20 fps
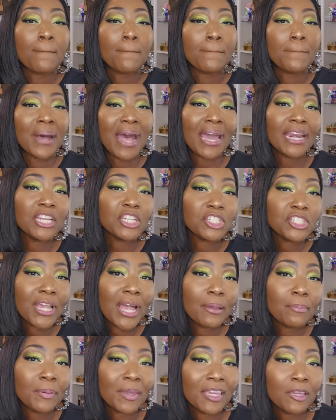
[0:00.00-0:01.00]
Body
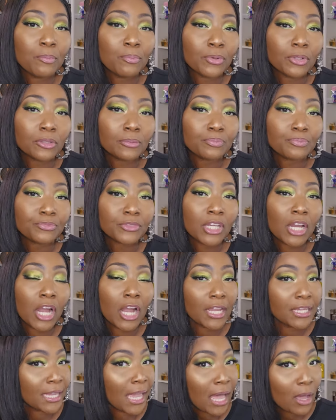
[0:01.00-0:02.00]
Shop people,
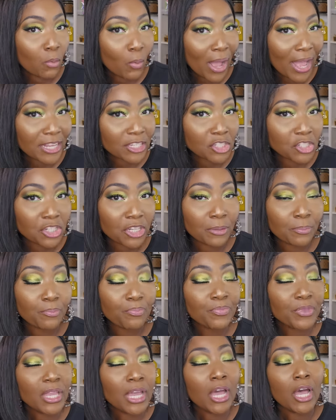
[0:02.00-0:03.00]
are y'all watching
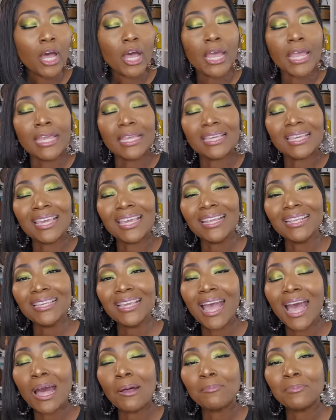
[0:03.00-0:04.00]

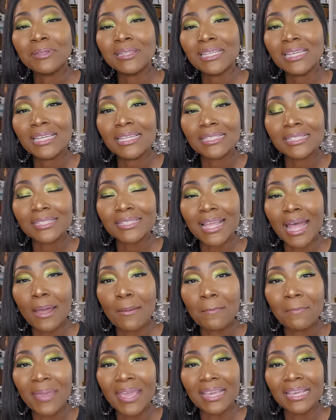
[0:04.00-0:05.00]
can y'all please
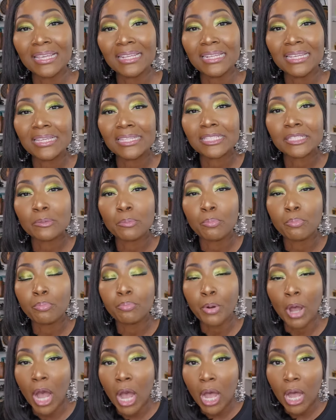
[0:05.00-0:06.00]
stop making these
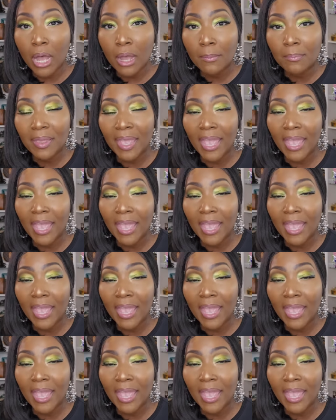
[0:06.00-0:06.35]
bomb